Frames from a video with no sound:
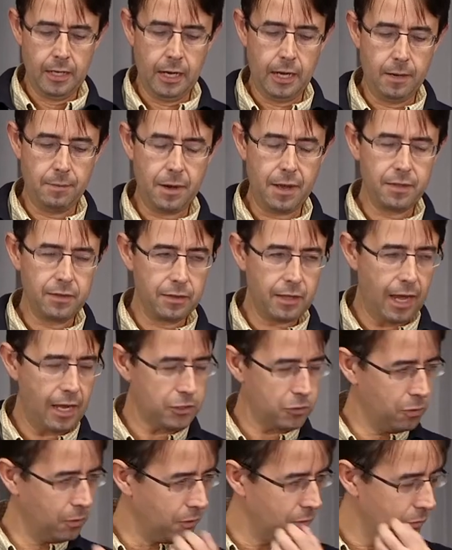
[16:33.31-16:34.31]
Um, and the
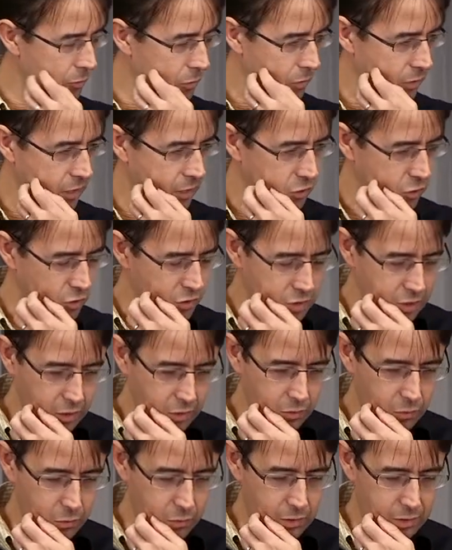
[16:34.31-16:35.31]
last one that was really
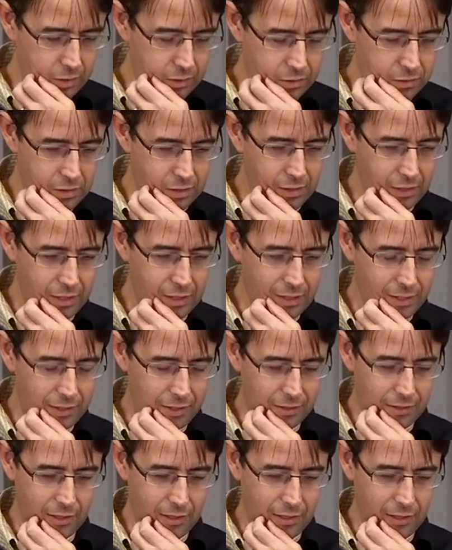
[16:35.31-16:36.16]
interesting was uh,